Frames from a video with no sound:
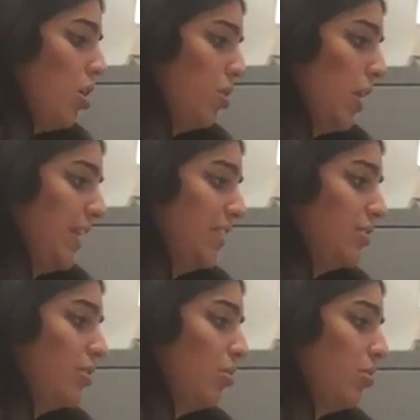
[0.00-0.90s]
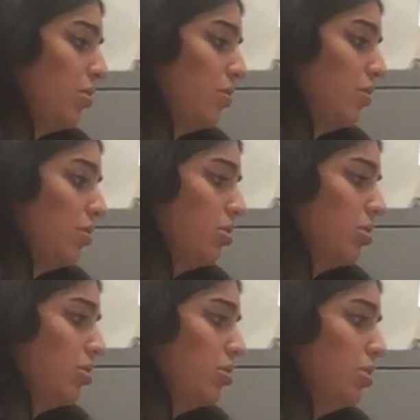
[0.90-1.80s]
Okay, so
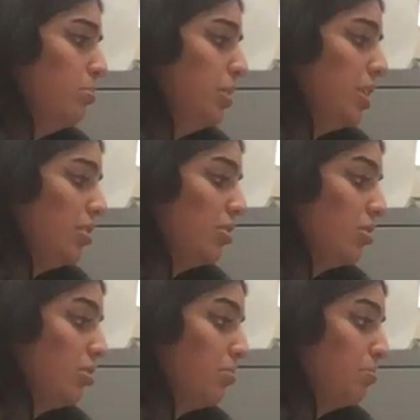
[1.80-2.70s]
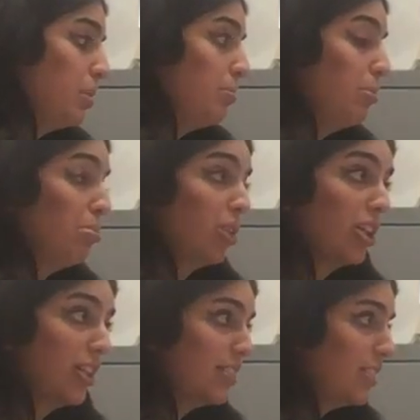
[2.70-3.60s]
you mean maybe
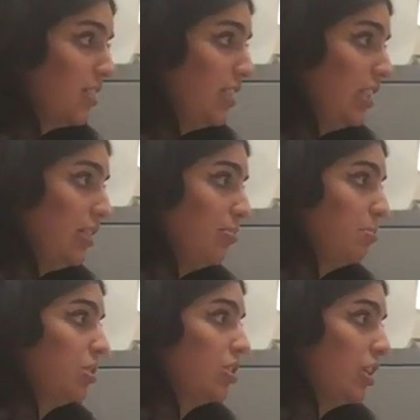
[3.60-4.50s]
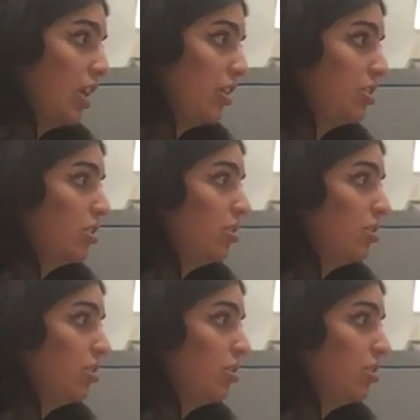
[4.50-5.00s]
work as a team, learn how to.